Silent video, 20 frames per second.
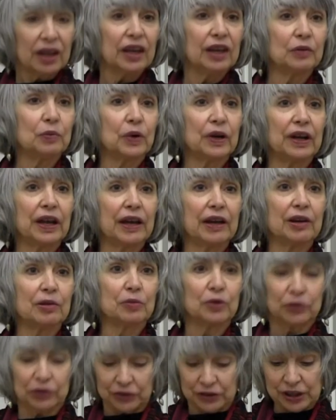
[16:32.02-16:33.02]
In What
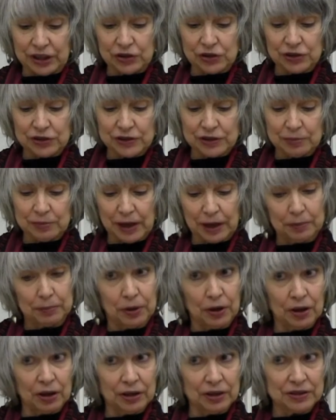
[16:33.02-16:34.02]
Animals Teach Us About
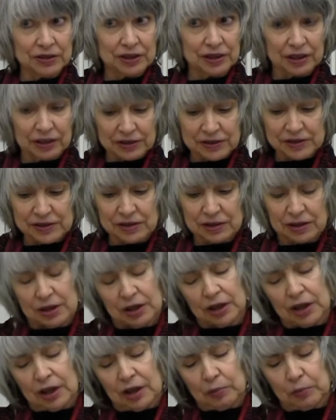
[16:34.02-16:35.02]
Politics,
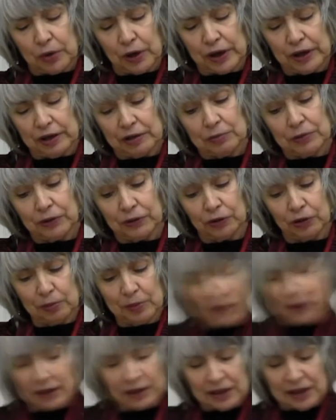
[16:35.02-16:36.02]
Brian
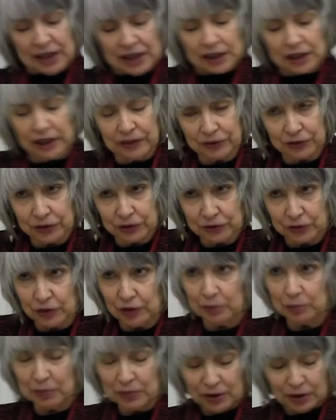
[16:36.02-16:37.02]
Massumi lifts
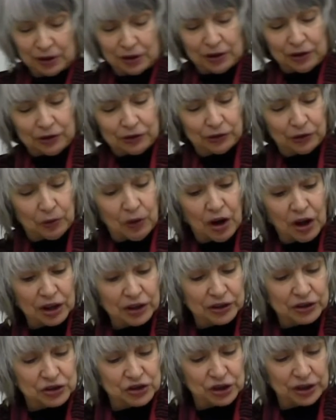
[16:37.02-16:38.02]
from
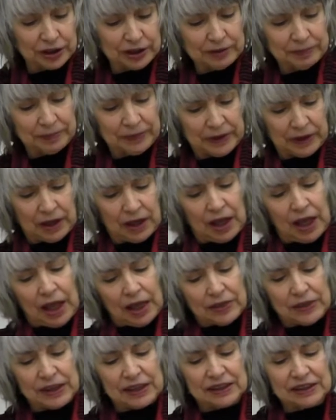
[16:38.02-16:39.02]
zoology
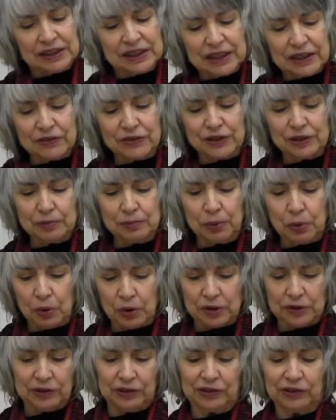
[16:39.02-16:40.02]
the lived
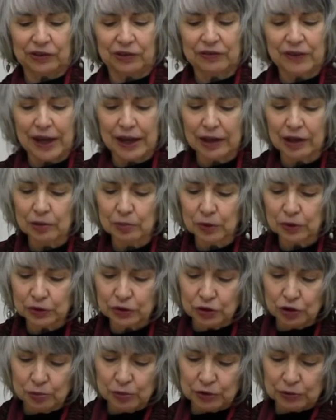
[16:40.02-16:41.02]
importance of animal
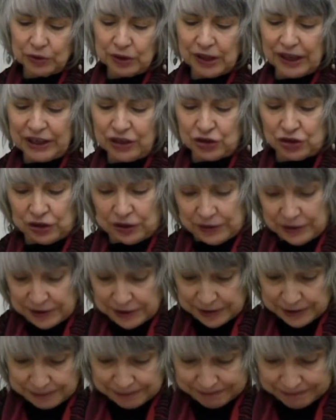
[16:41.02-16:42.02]
human
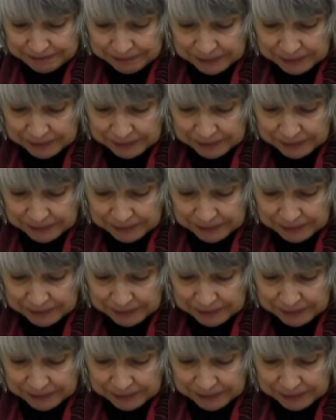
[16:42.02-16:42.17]
relations.